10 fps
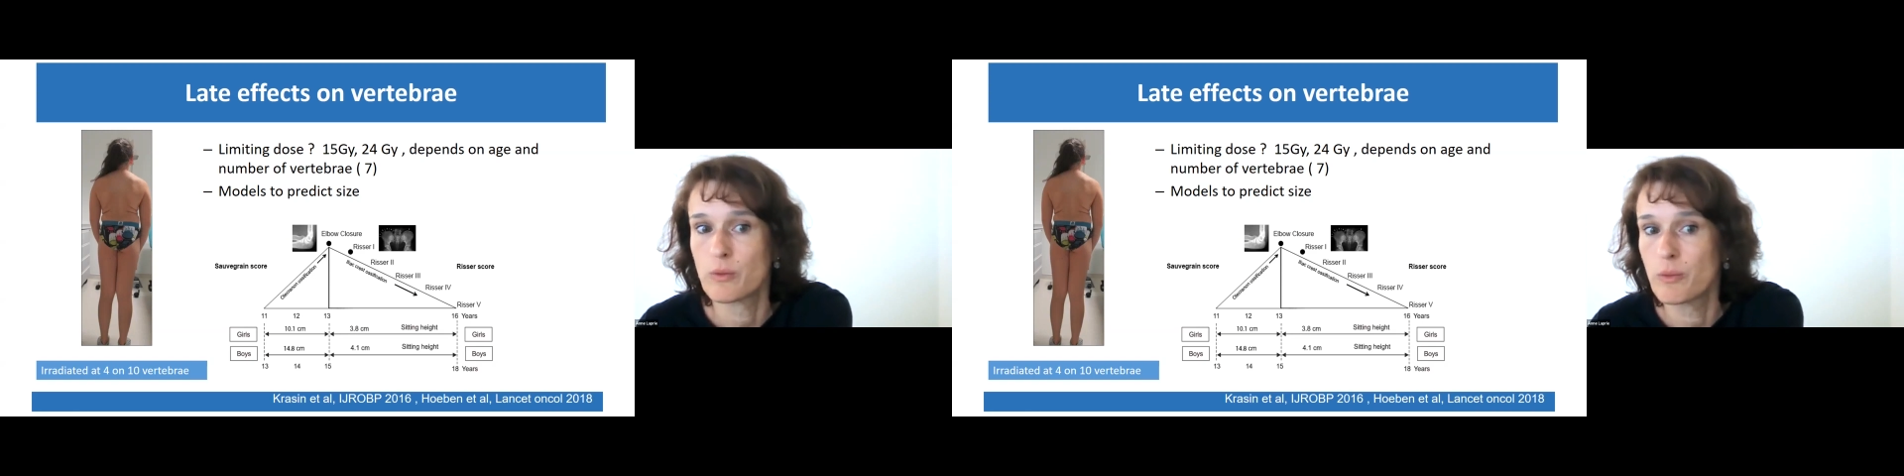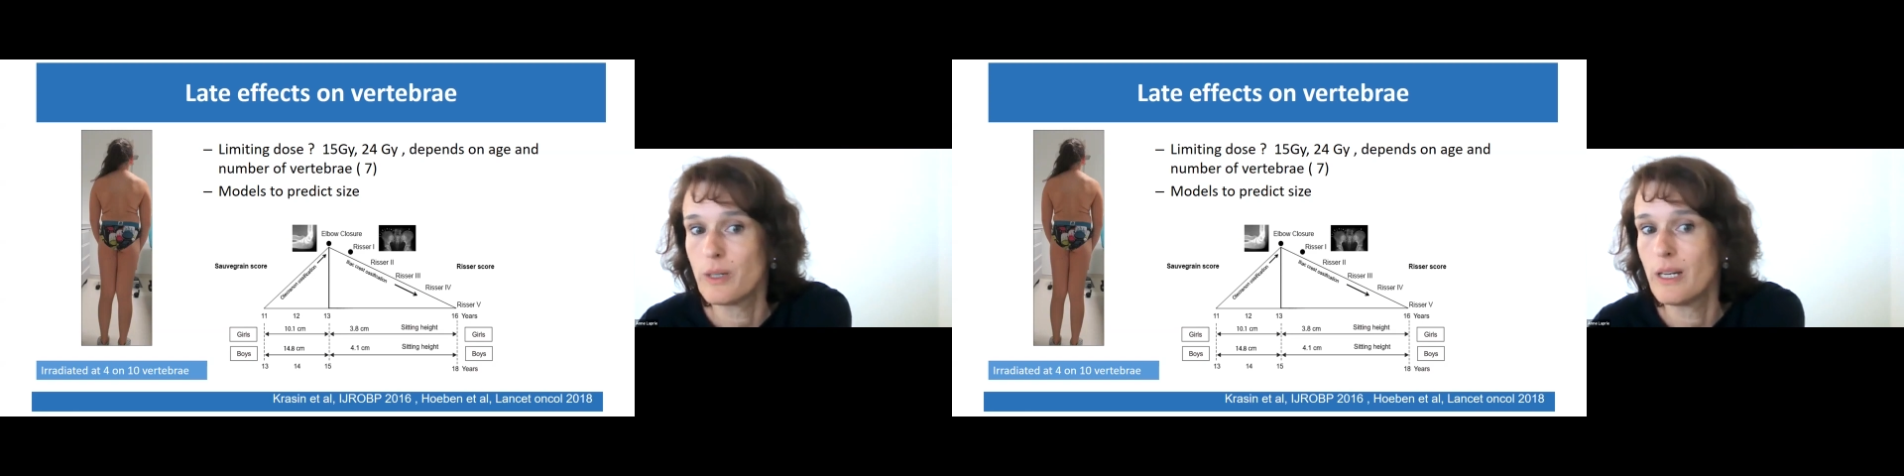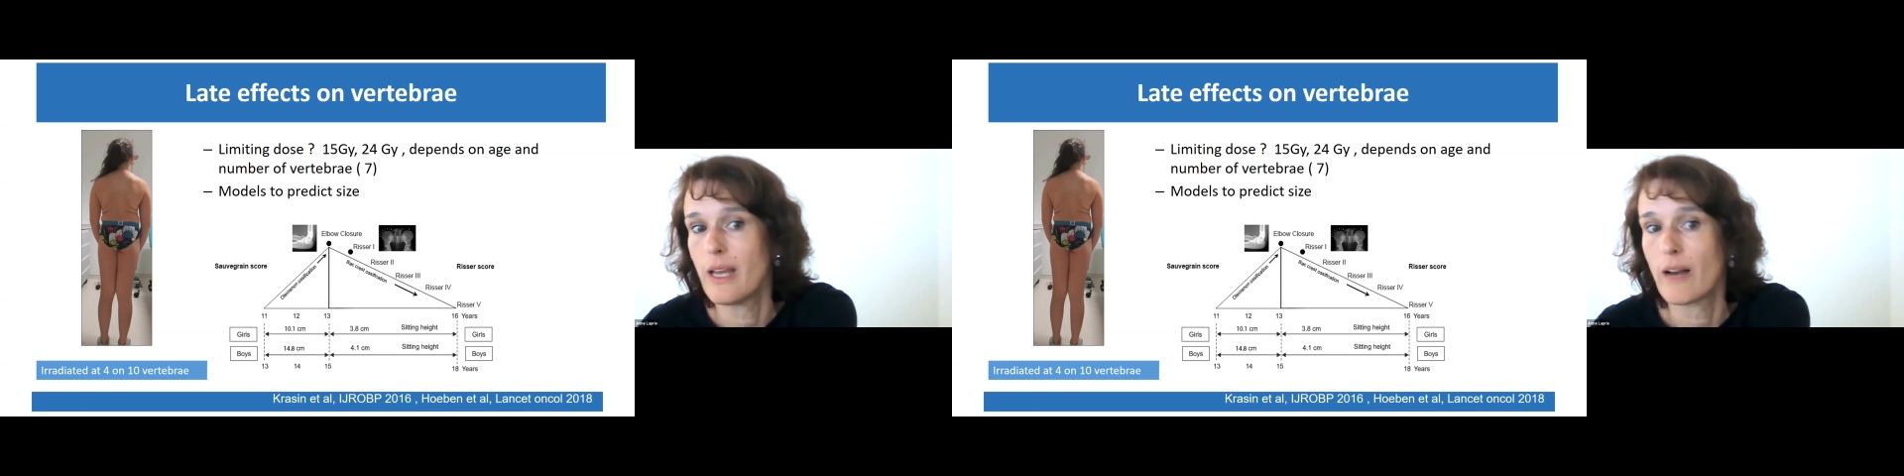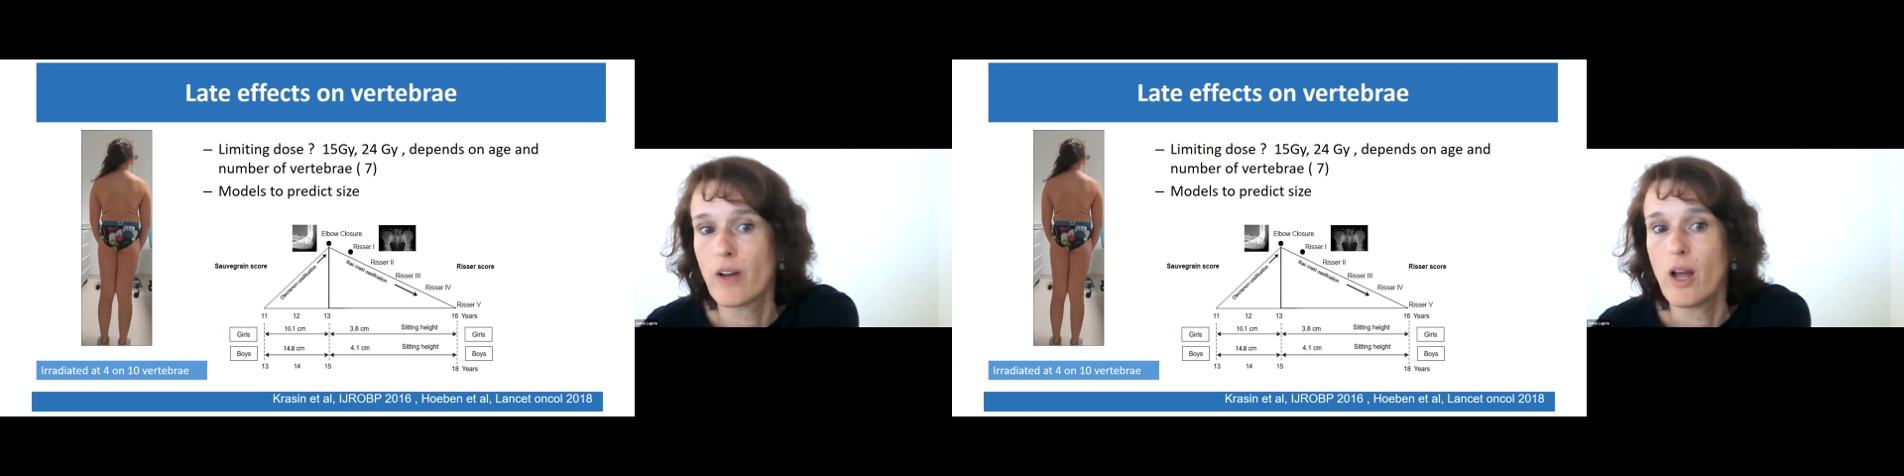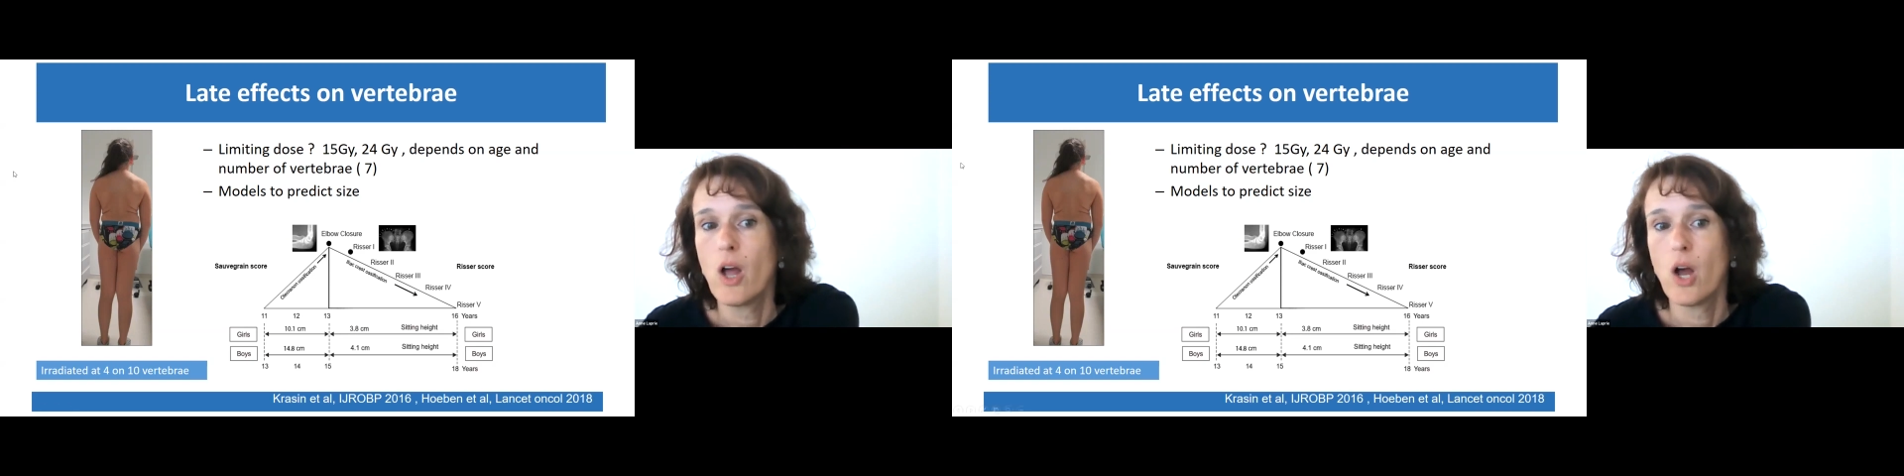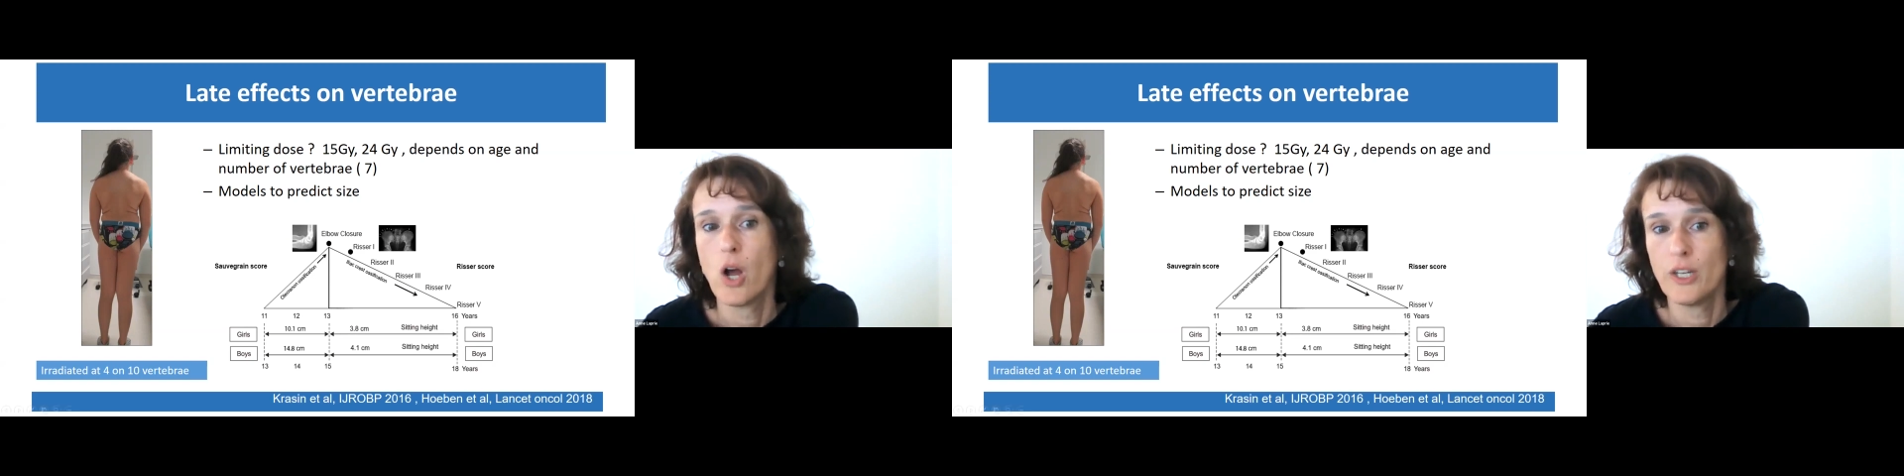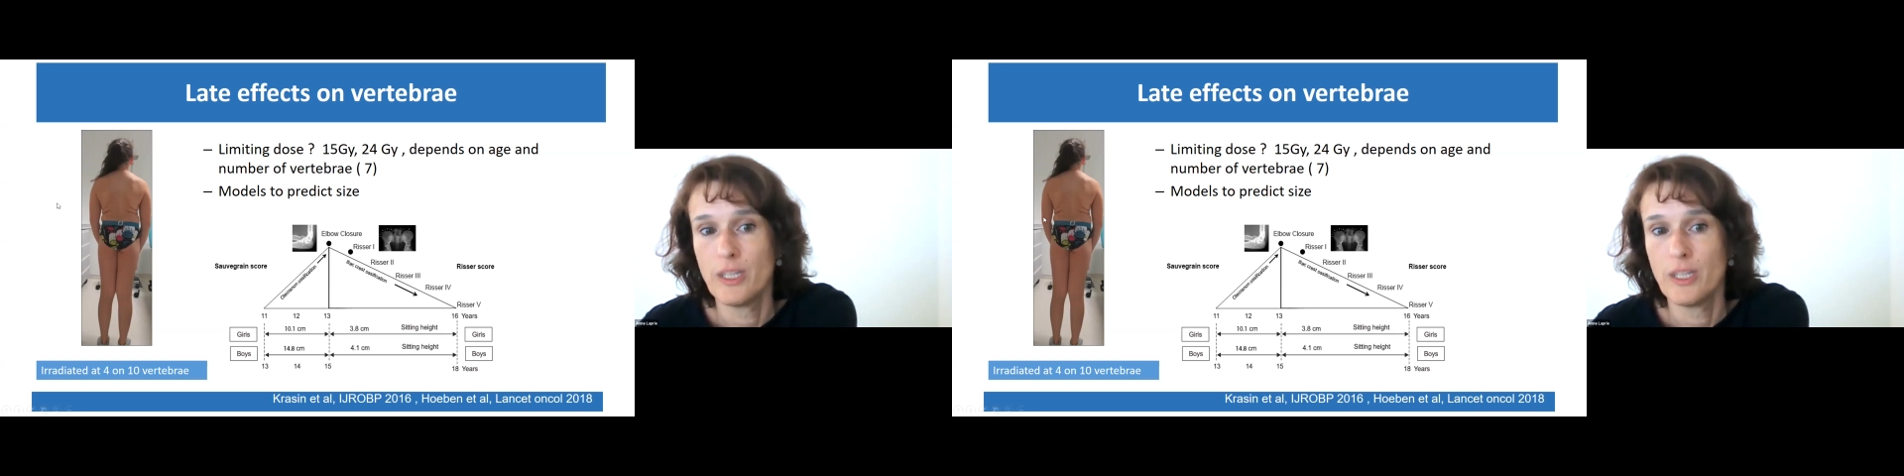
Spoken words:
we really have an